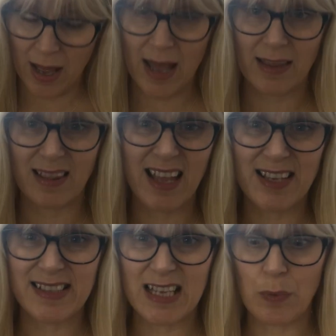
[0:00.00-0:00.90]
and let
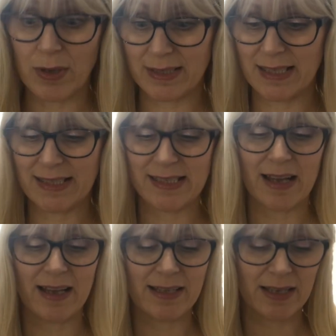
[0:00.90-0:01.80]
you see what's
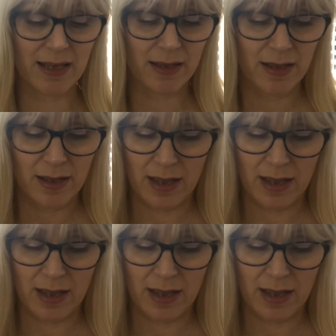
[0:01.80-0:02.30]
inside it